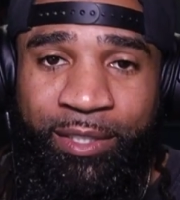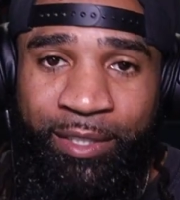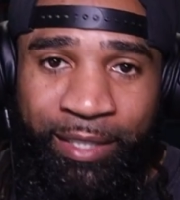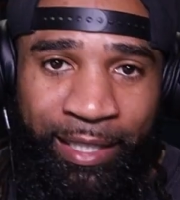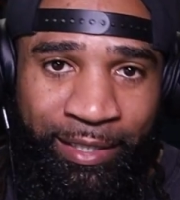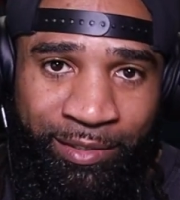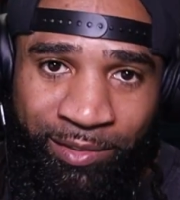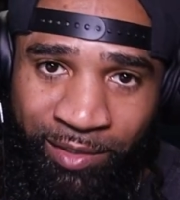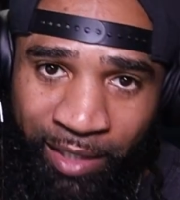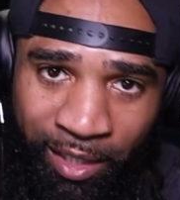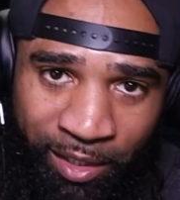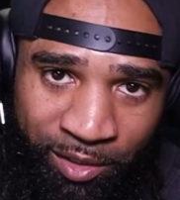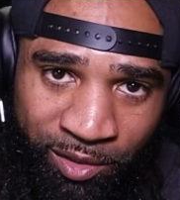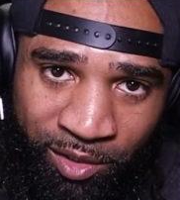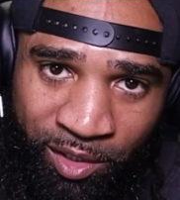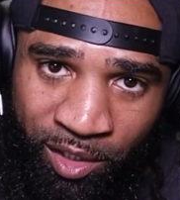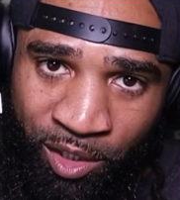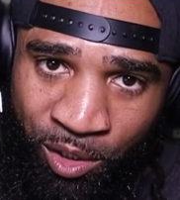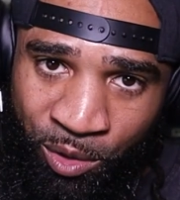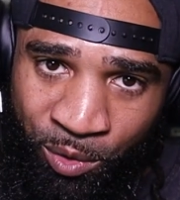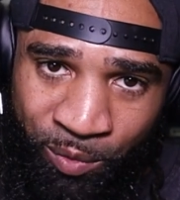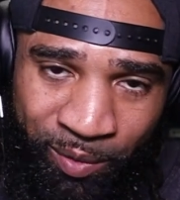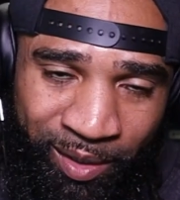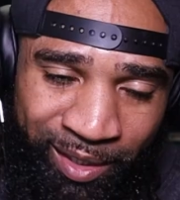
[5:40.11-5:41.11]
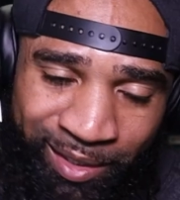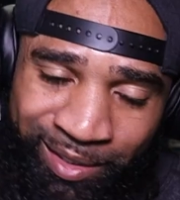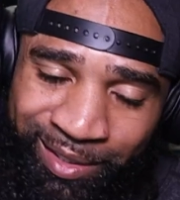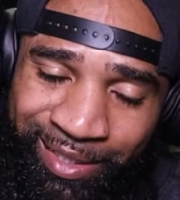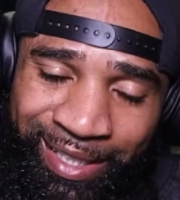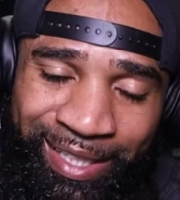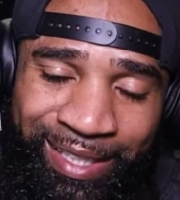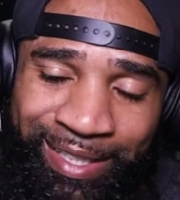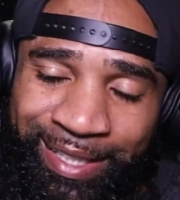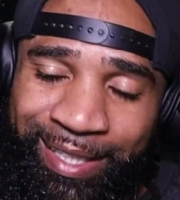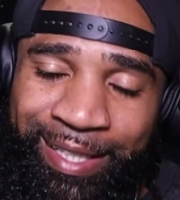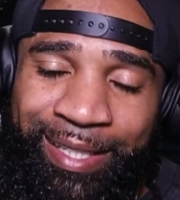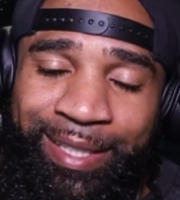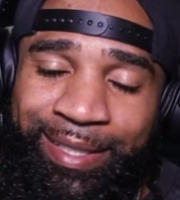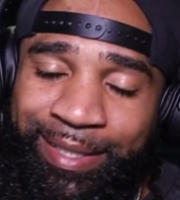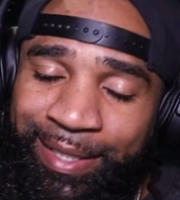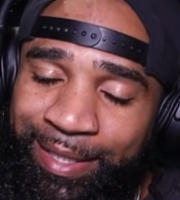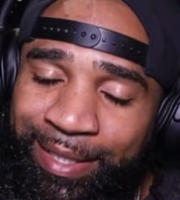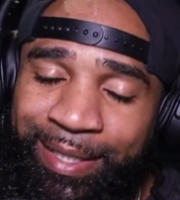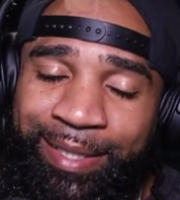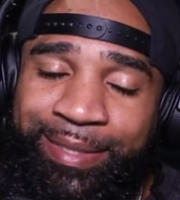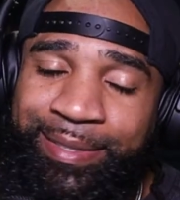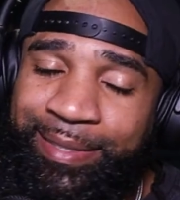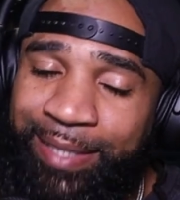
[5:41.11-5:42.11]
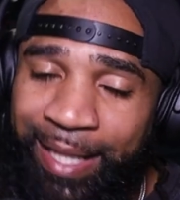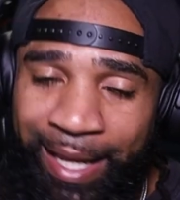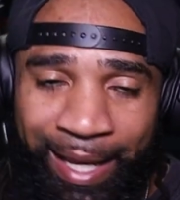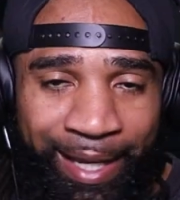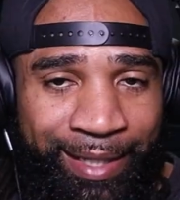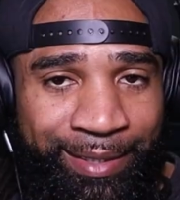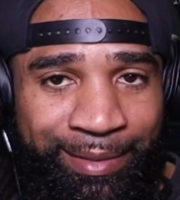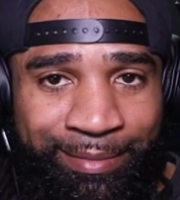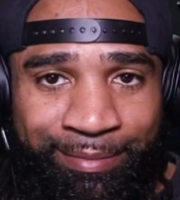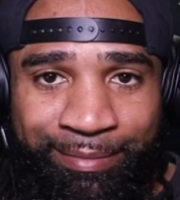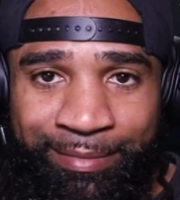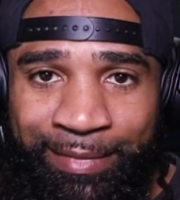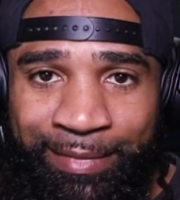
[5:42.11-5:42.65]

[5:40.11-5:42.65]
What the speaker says: and they say it's cute, it's not.